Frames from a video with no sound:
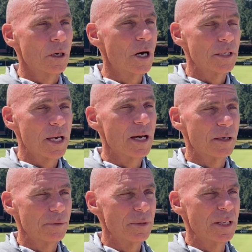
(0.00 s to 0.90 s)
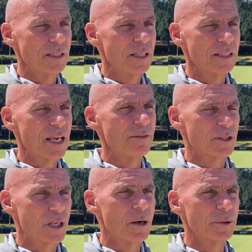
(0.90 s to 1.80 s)
Yeah, it gave
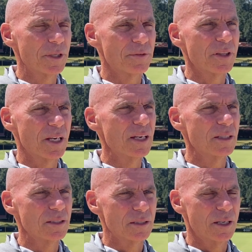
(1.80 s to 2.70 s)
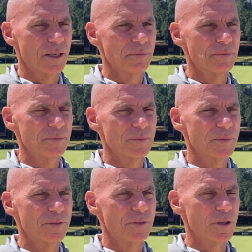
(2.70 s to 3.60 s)
us a couple different things.
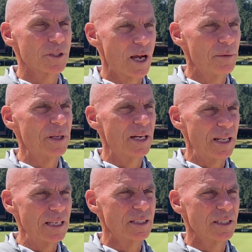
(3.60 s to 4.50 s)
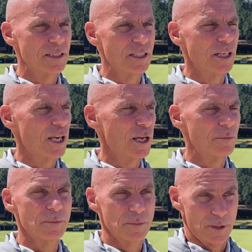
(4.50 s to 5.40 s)
First time in an ACC
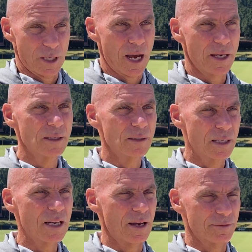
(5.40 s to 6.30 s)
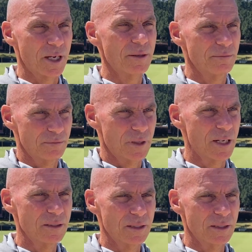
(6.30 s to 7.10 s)
game tied at halftime, right?